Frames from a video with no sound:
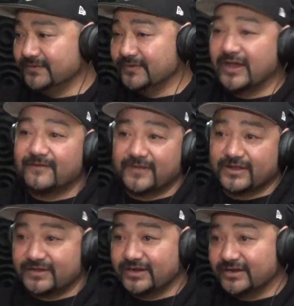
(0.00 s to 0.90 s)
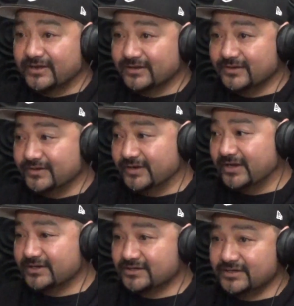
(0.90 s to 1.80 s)
you have that data, you can
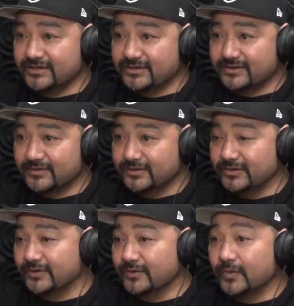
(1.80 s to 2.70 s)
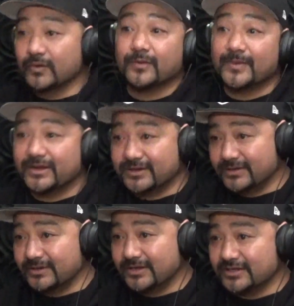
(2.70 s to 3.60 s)
actually, automate
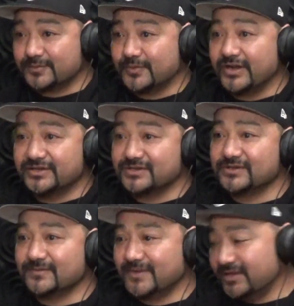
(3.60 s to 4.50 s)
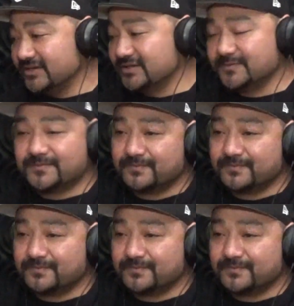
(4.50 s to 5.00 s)
a spray system that just